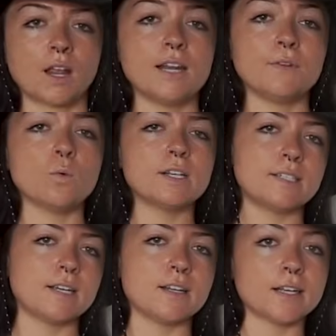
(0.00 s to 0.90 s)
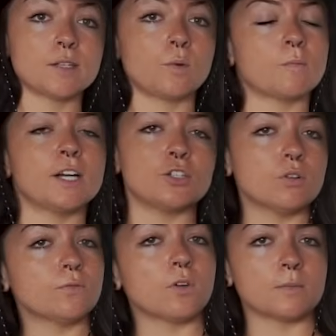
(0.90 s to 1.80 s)
And if you want to stay connected with my
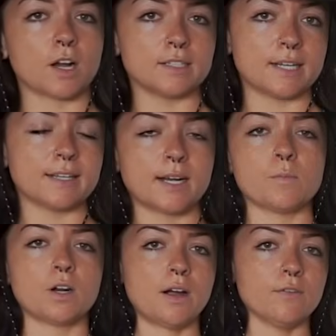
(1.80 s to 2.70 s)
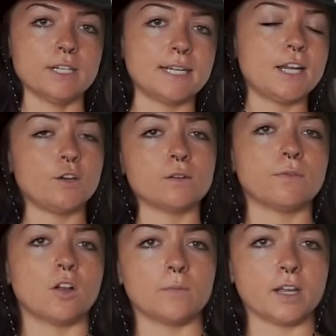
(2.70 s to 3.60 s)
short form content that I put out every day, you can
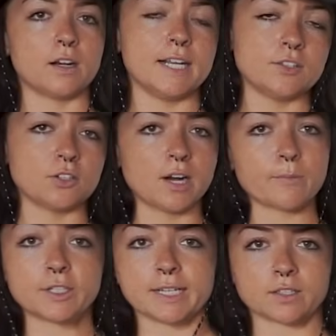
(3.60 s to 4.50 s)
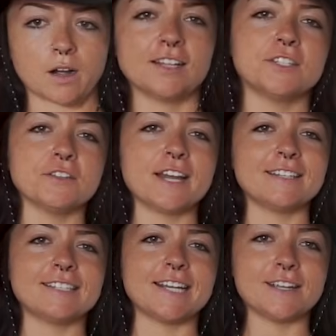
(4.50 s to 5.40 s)
follow me on Instagram or TikTok. Until then,
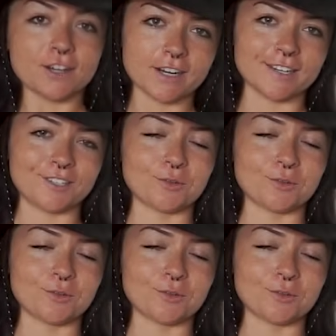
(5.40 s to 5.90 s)
stay curious.